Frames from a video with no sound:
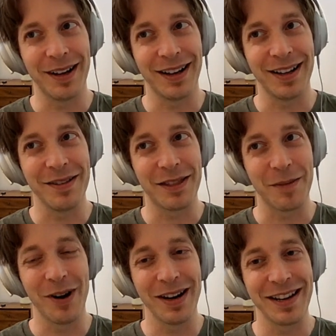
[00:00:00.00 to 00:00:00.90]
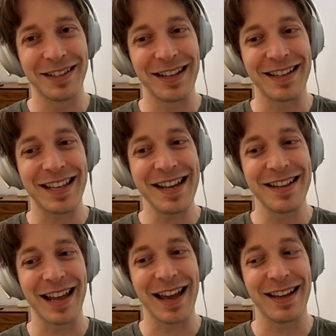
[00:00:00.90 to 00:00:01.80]
Uh, the point is, is he
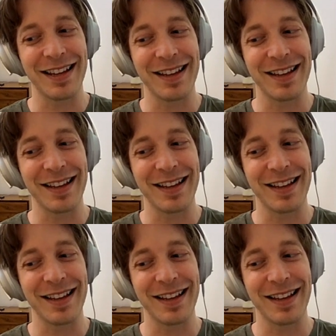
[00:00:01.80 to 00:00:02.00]
is